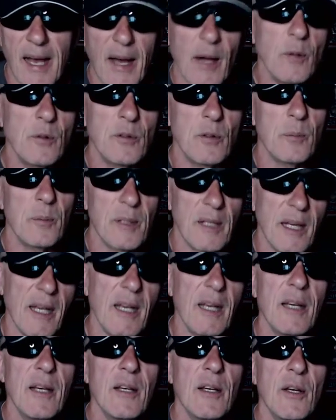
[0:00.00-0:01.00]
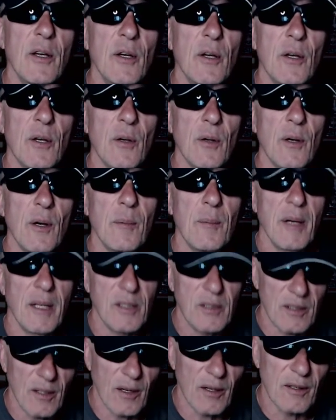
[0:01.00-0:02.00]
how to play my
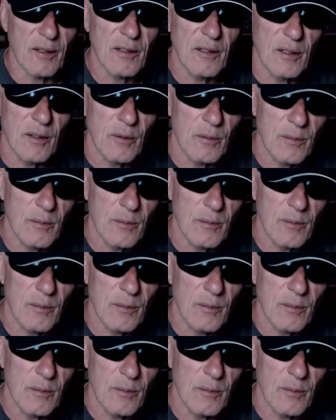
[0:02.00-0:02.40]
song,